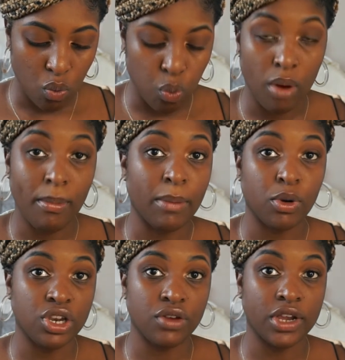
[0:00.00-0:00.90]
what my
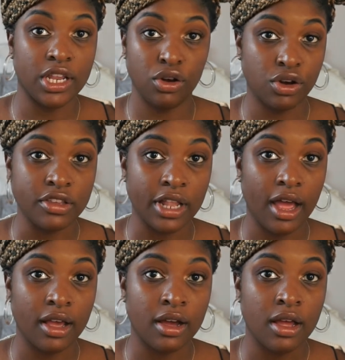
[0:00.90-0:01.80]
body really looks
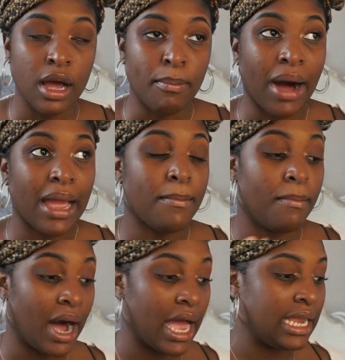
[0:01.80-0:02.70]
like. My
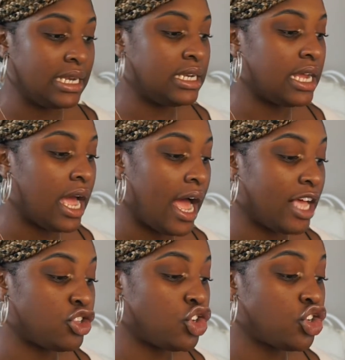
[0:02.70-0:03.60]
mind
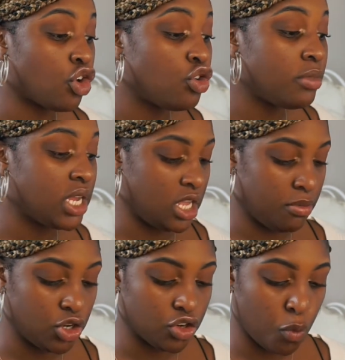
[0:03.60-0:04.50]
has shown me an
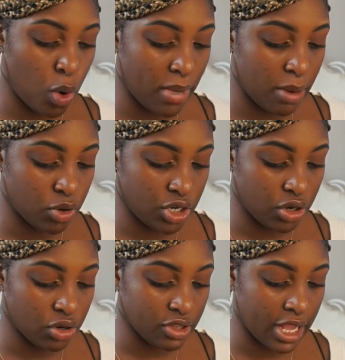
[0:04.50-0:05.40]
image of what my body
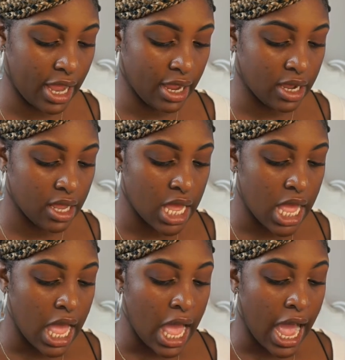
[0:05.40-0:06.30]
looks like,
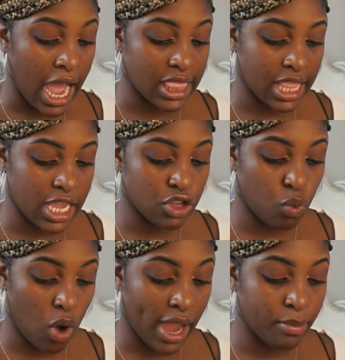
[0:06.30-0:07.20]
and that is
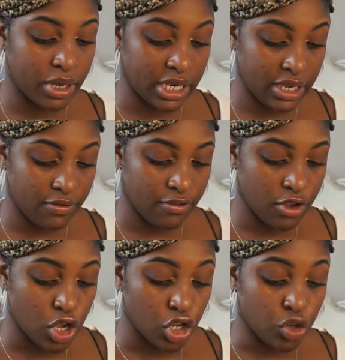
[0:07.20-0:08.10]
what I believe.
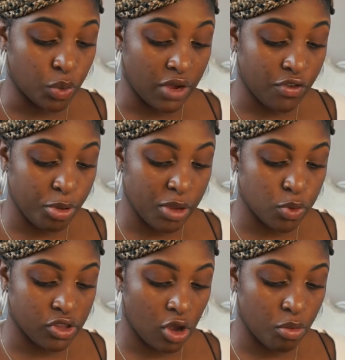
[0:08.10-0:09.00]
So when other
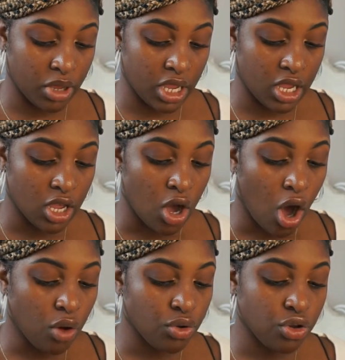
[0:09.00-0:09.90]
people tell me,
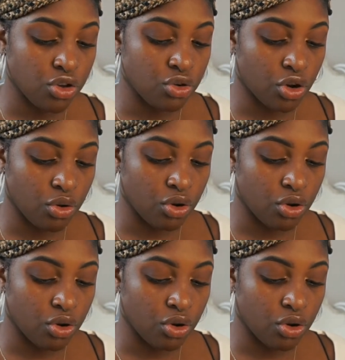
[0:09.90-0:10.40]
oh no, you don't